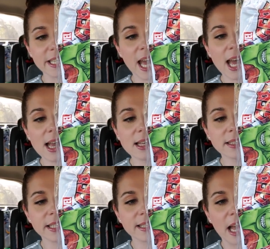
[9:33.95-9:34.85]

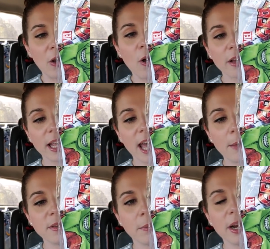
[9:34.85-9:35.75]
Yes, it's got Hulk and
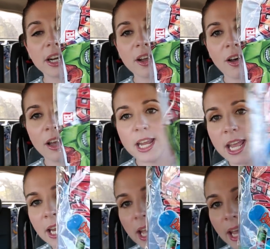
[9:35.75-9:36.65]
Captain America on
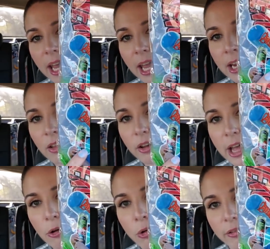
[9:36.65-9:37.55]
it. And look
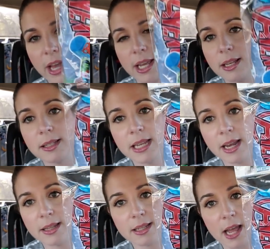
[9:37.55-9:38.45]
how cool that is.
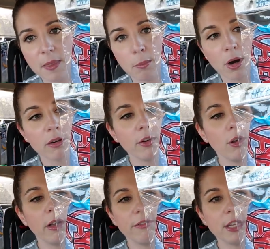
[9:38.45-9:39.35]
And it's got the
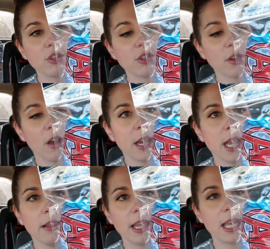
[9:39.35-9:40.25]
Marvel Avengers on
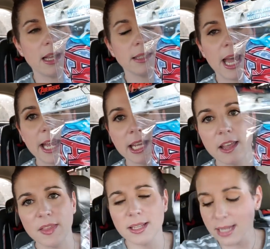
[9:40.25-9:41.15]
it. Like, yes, I had to
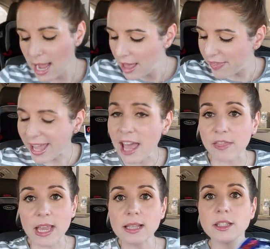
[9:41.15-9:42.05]
get this. They had
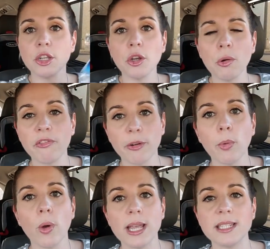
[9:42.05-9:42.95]
these two for
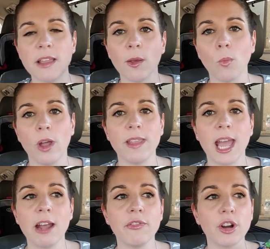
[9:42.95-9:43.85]
boys, and the one they
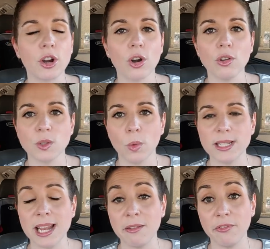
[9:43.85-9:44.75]
had for girls
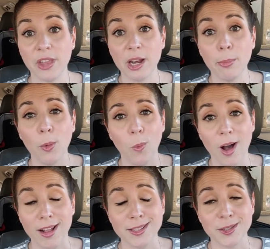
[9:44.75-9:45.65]
was an inflatable
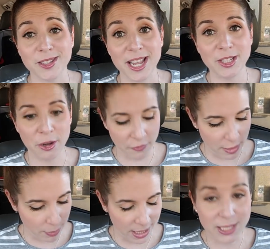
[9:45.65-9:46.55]
wand. So stay tuned for
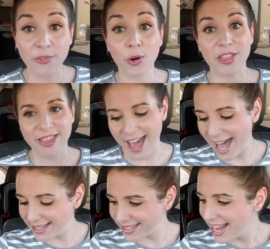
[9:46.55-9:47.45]
the pics for
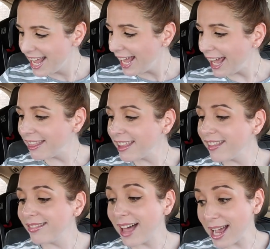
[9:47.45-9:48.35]
that. And then
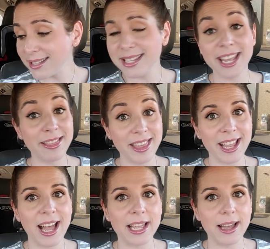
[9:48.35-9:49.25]
the last kid
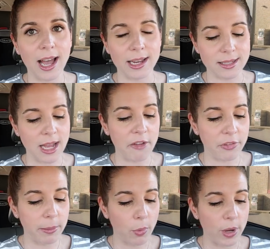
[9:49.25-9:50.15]
thing I got is not
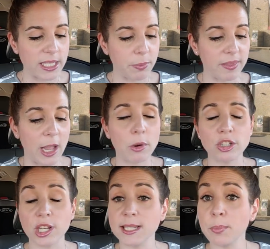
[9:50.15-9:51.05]
for the boys, but they were
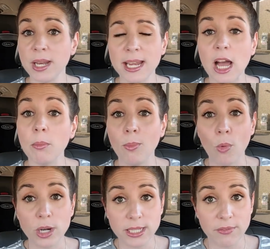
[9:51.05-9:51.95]
just putting out
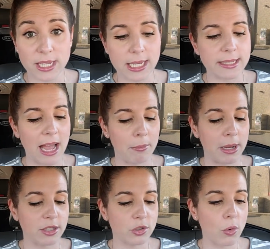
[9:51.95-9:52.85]
more DVDs at
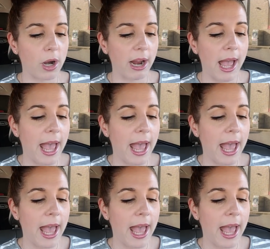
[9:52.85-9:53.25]
my store.